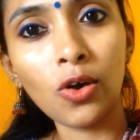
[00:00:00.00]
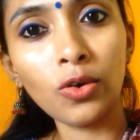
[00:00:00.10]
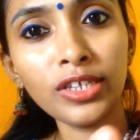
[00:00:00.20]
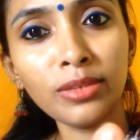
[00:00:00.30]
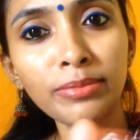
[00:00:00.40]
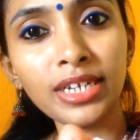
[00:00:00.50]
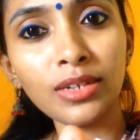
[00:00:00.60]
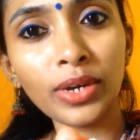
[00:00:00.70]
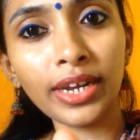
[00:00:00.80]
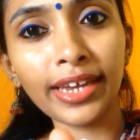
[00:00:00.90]
Only the
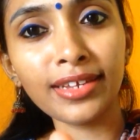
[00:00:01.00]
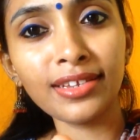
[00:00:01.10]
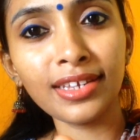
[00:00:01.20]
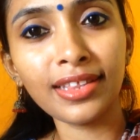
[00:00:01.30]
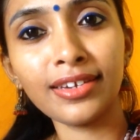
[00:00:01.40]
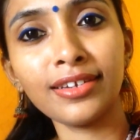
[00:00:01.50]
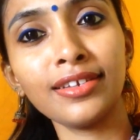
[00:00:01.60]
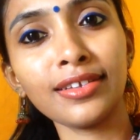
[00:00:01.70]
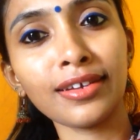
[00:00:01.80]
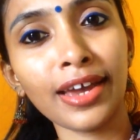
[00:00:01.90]
middle one I can see that it
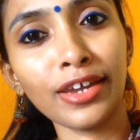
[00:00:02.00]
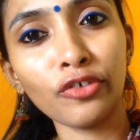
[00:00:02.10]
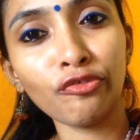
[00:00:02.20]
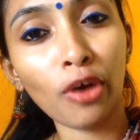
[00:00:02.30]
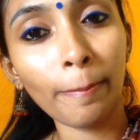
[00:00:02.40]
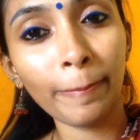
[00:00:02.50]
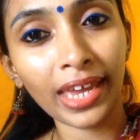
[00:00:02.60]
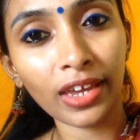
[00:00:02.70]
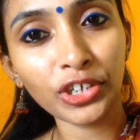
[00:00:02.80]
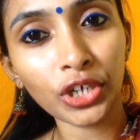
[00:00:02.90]
is a kind of a
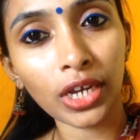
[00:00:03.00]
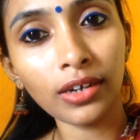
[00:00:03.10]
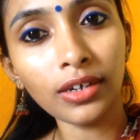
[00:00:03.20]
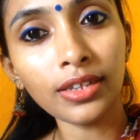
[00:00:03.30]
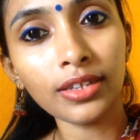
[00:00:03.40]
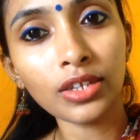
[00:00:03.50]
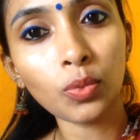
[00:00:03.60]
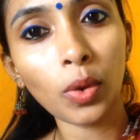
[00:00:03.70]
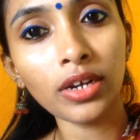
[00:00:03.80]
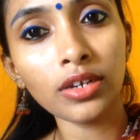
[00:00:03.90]
pinkish color. This
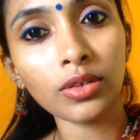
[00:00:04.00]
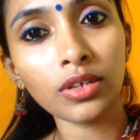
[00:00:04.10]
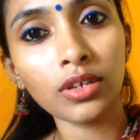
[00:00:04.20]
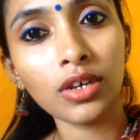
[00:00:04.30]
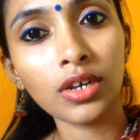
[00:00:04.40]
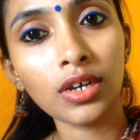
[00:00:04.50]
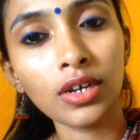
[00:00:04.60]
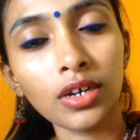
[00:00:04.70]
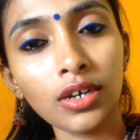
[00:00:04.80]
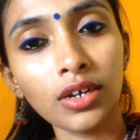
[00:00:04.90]
one is
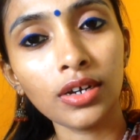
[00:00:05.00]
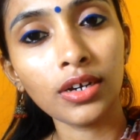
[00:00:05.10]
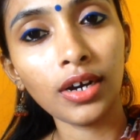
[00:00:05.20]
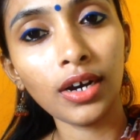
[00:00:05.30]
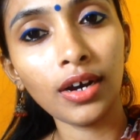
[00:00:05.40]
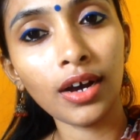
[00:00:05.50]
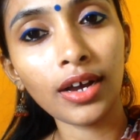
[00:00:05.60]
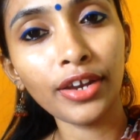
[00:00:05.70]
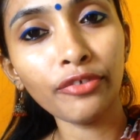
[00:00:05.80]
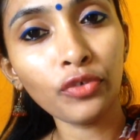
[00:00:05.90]
a kind of